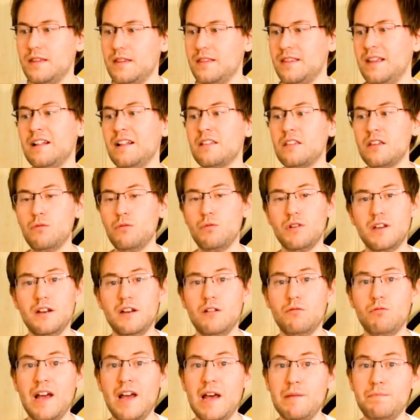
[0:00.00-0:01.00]
that's how we're going
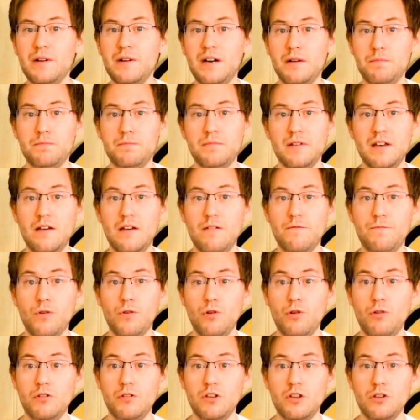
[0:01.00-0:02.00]
to wrap up
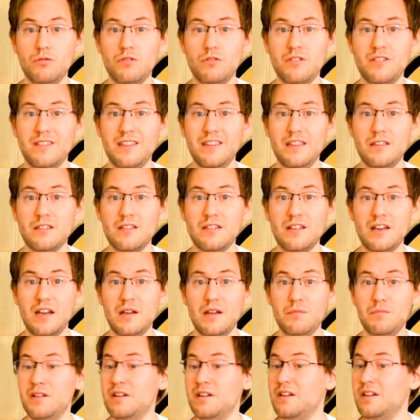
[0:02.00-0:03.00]
photo news this
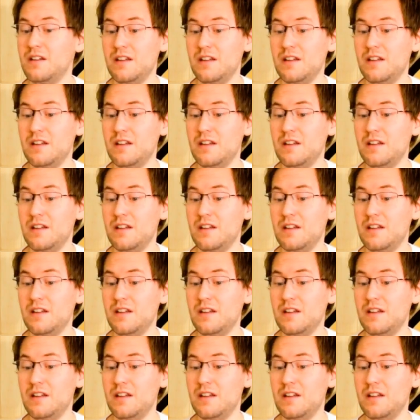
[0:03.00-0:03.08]
time.